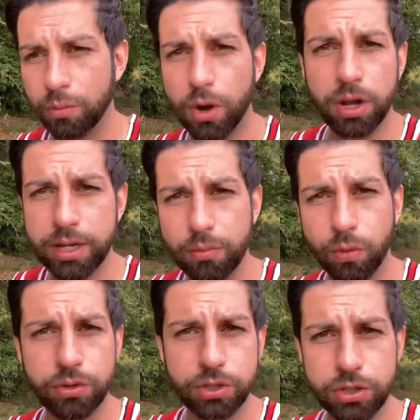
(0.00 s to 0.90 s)
One, I didn't
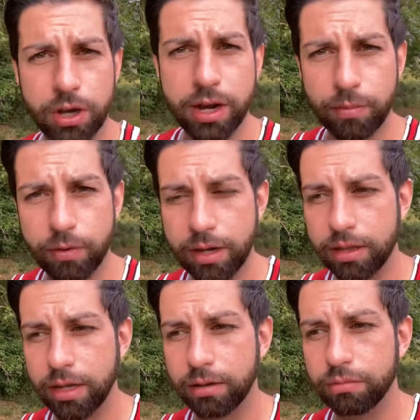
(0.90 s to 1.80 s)
want to sign up for
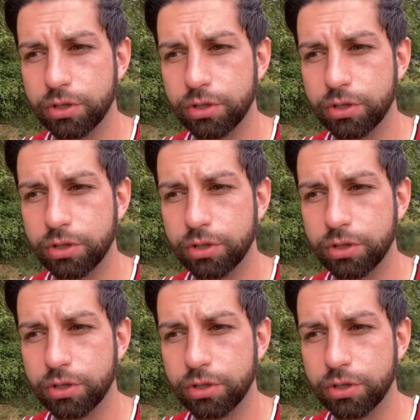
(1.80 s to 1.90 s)
anything.